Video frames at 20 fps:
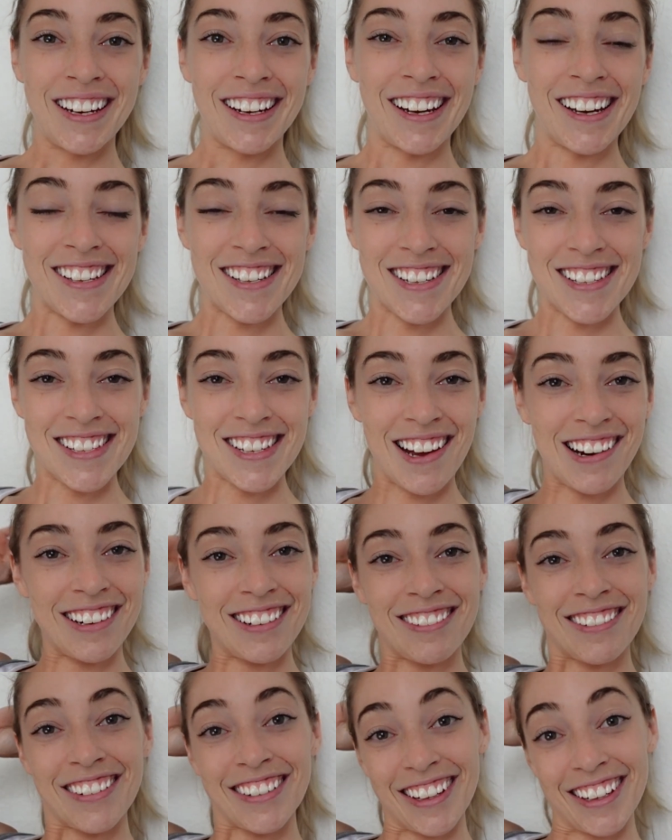because it
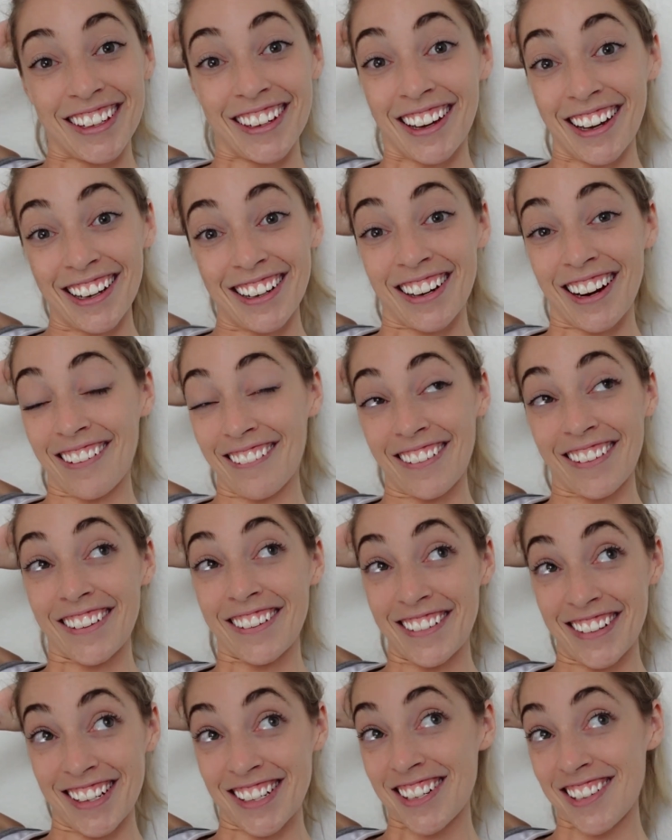sounded really good and I really
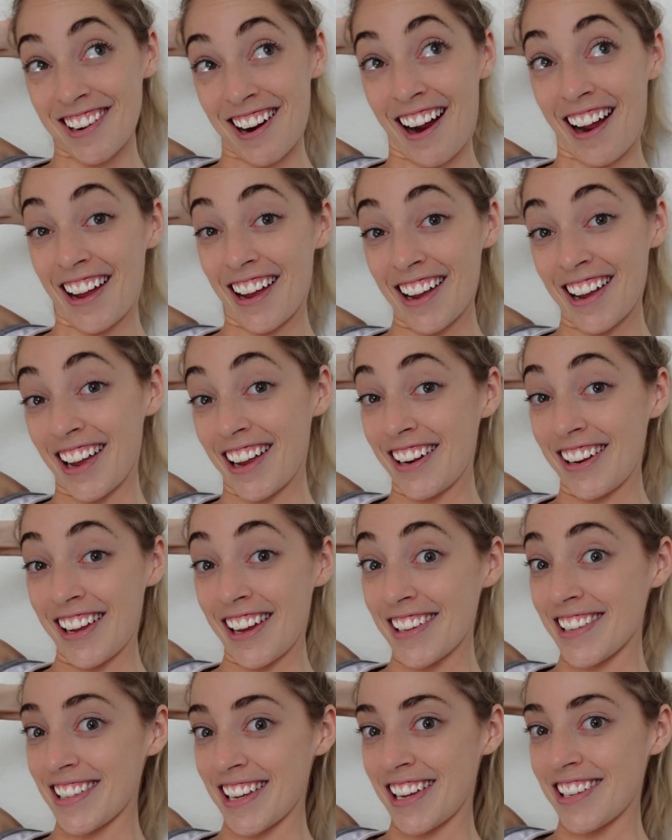wanted to try it, and
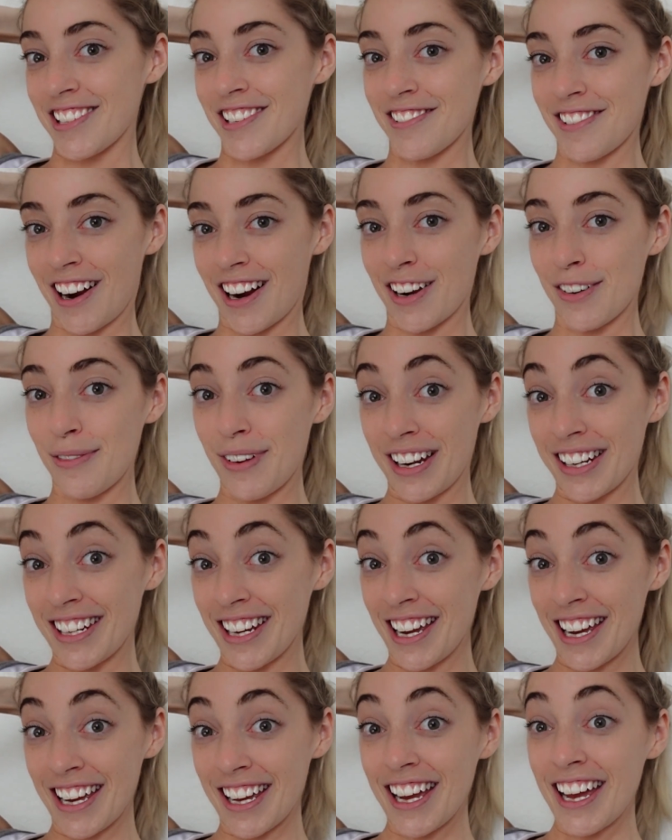yes, I do recommend
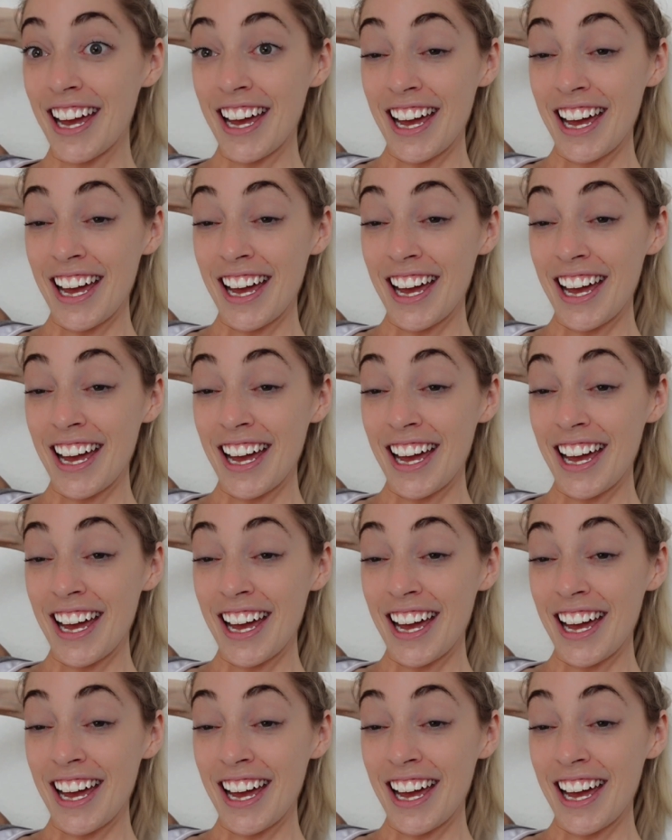it.